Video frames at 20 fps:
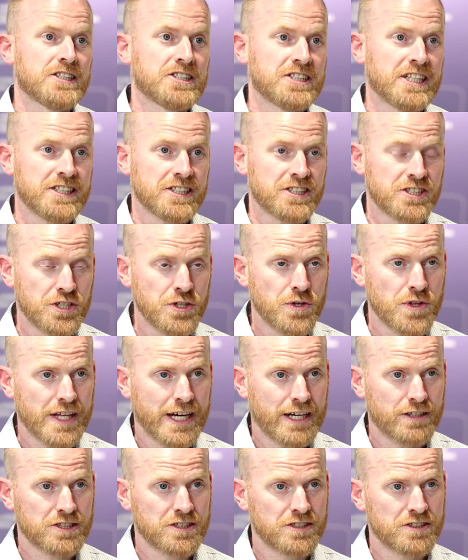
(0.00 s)
Since
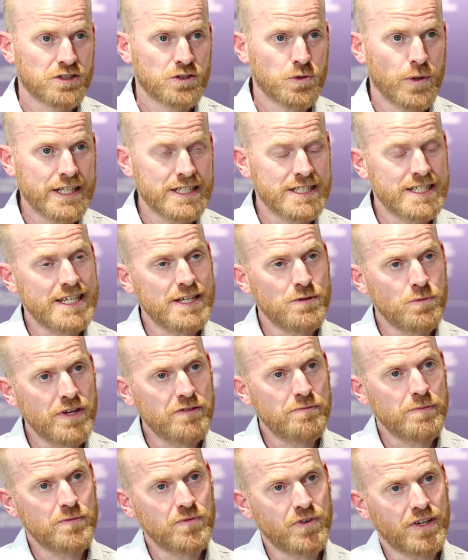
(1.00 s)
2020,
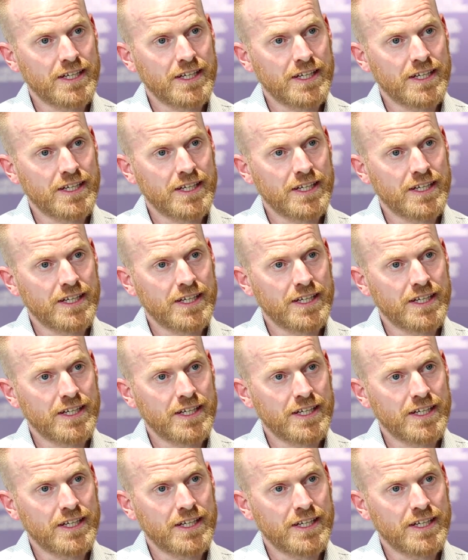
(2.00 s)
we've been